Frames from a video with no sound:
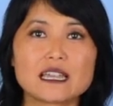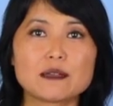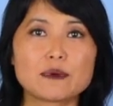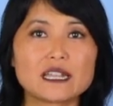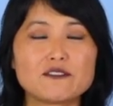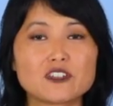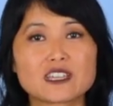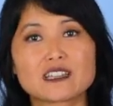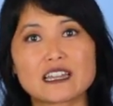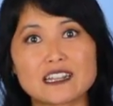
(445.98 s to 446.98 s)
But if you
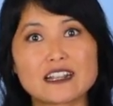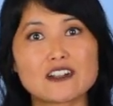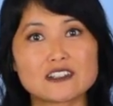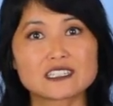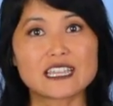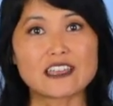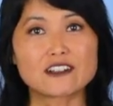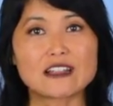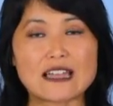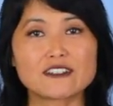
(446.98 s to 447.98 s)
can cut it out
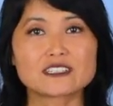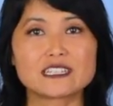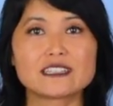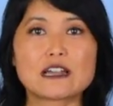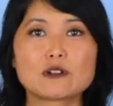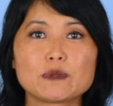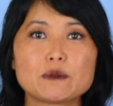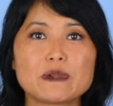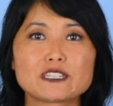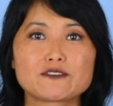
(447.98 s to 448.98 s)
altogether, obviously that would be
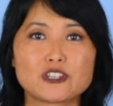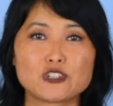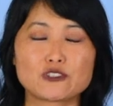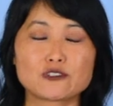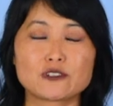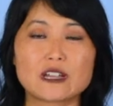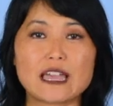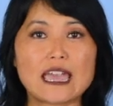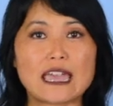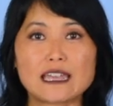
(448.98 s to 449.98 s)
best for you
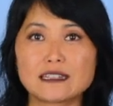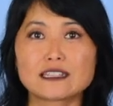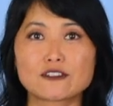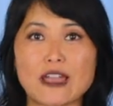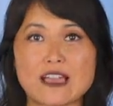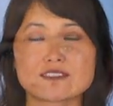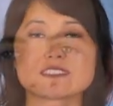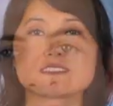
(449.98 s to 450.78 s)
and the grafts.